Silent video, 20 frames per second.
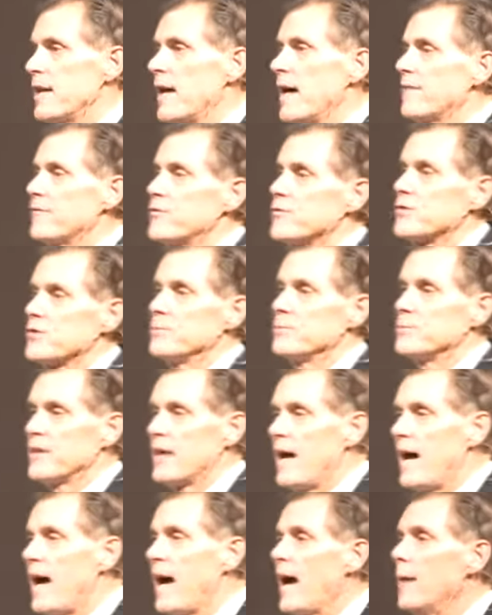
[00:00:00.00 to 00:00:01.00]
that after some
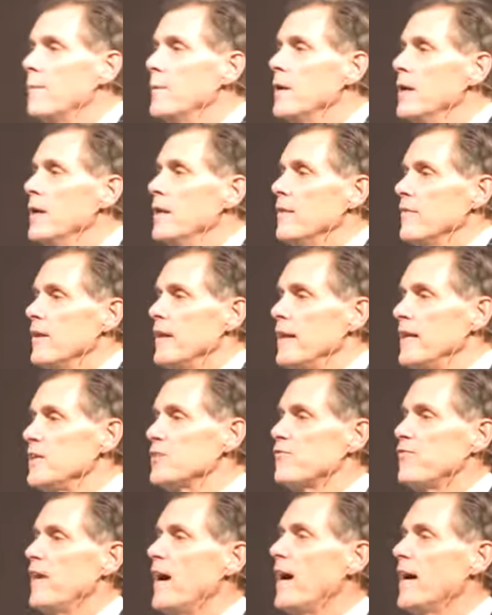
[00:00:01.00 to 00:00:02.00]
time, that
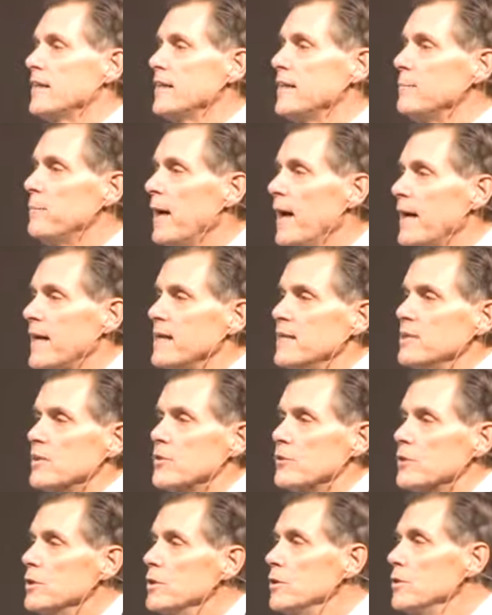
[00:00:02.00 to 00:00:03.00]
he's finally back in the
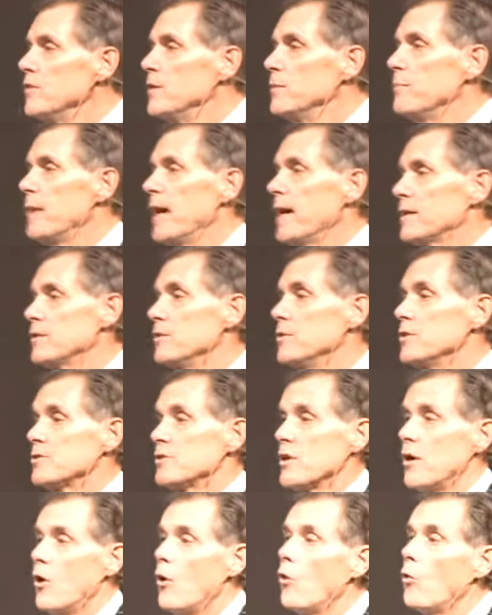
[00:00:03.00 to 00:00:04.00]
groove and back to
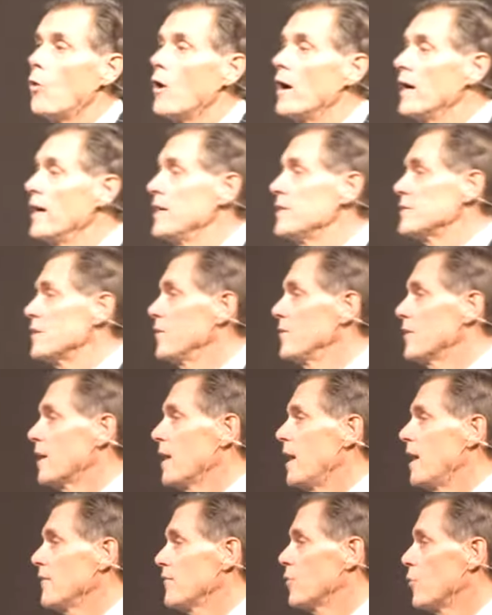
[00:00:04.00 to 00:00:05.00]
his old ways on the
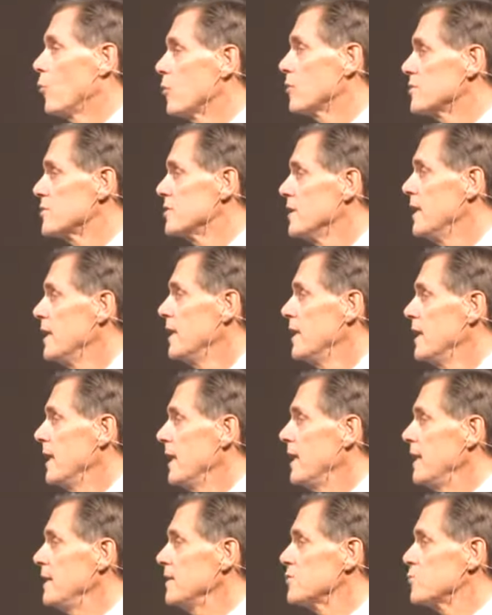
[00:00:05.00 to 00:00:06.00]
golf course
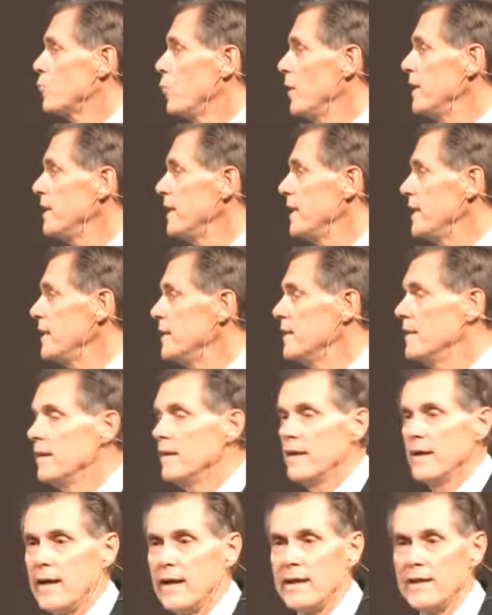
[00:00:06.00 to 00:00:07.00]
and is winning
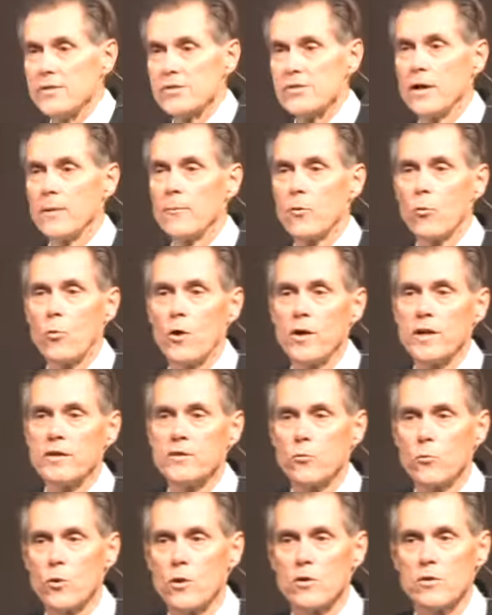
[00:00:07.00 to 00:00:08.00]
and is number one
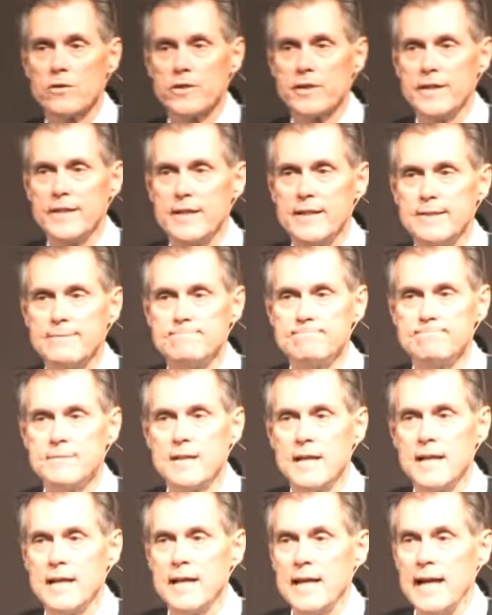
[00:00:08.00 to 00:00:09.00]
in the world again.
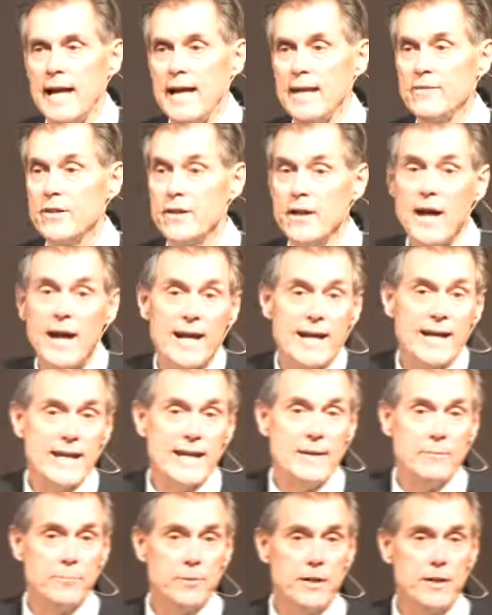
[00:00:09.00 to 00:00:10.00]
And the
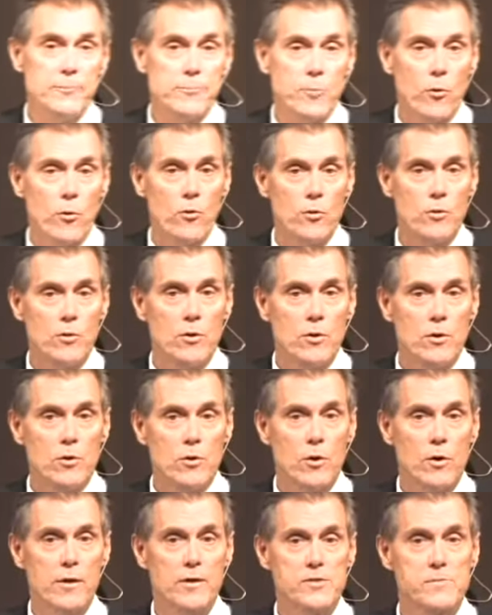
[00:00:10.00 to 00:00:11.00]
Nike people,
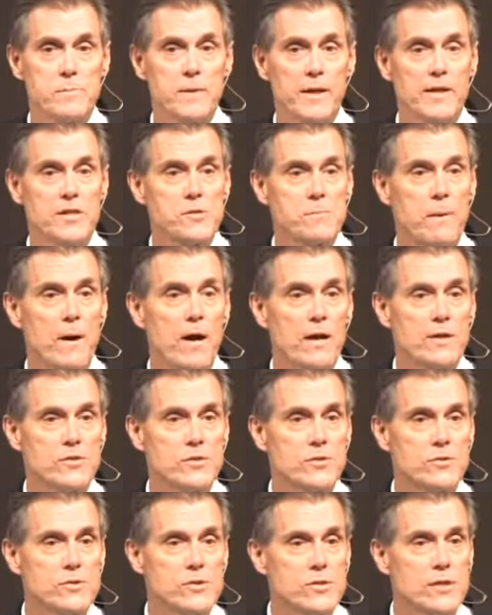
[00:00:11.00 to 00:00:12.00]
who are his biggest
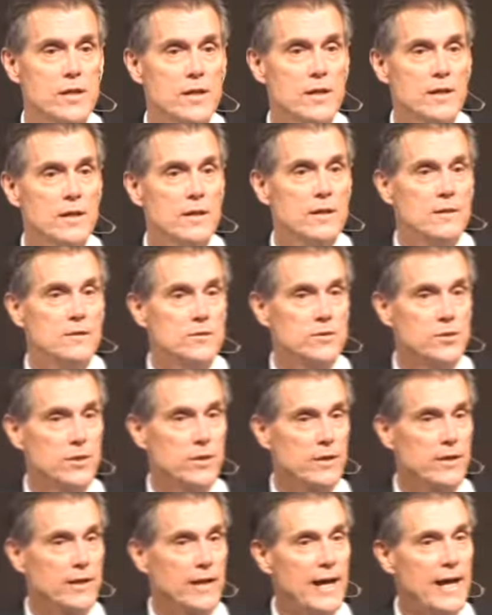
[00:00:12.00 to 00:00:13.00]
sponsors,
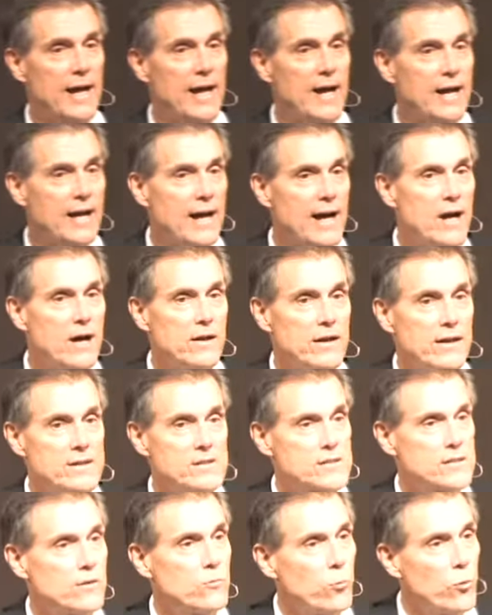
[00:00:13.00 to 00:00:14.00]
took an ad out
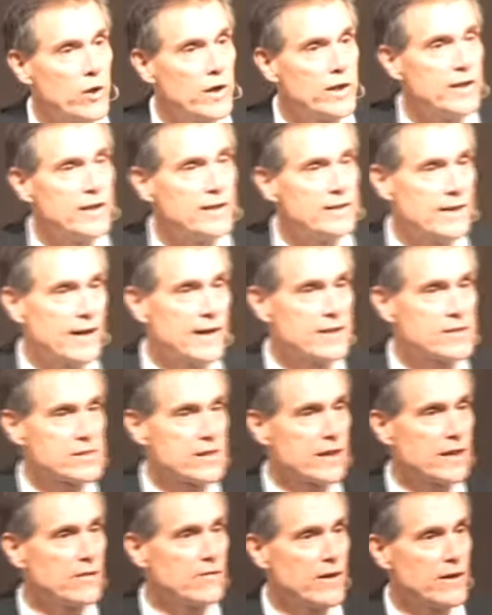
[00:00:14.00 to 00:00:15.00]
and said, Winning takes
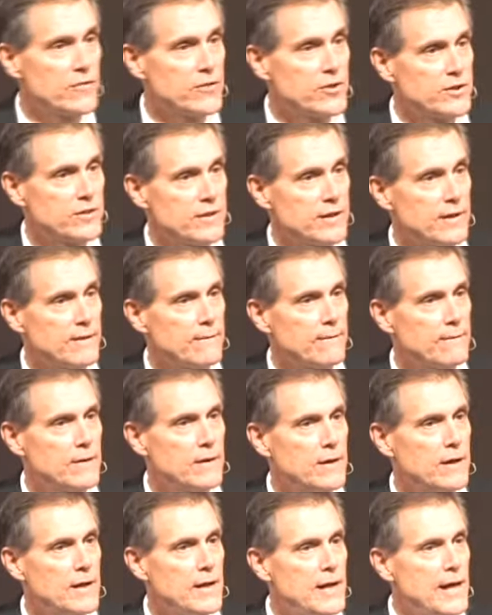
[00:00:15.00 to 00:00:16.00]
care of everything.
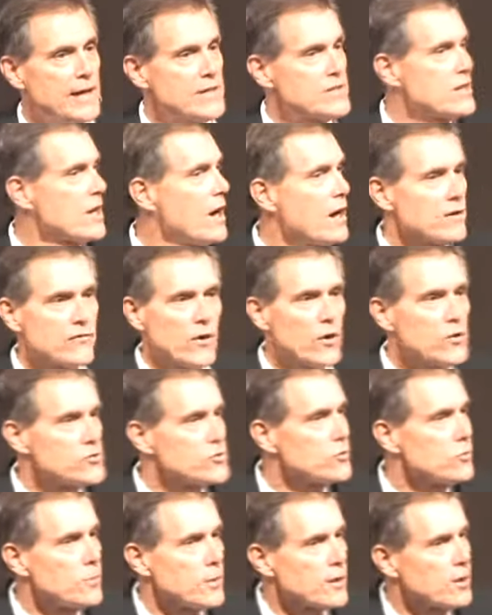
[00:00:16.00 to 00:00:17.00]
It's
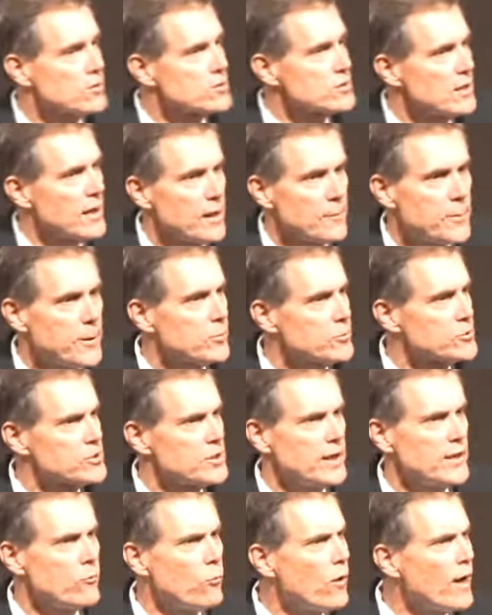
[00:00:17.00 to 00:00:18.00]
controversial because a lot of people are
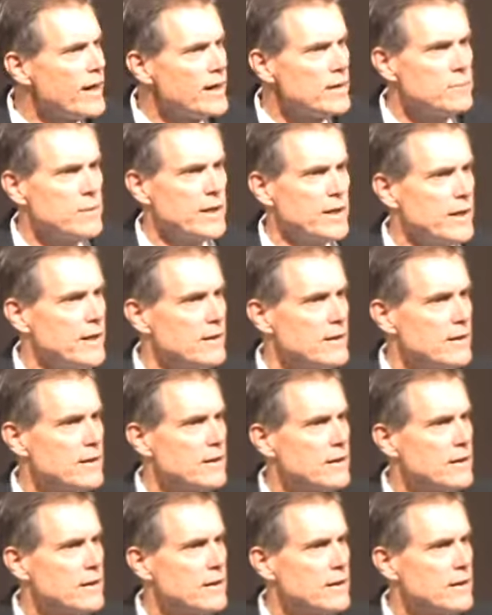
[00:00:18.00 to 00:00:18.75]
saying, Wait a minute,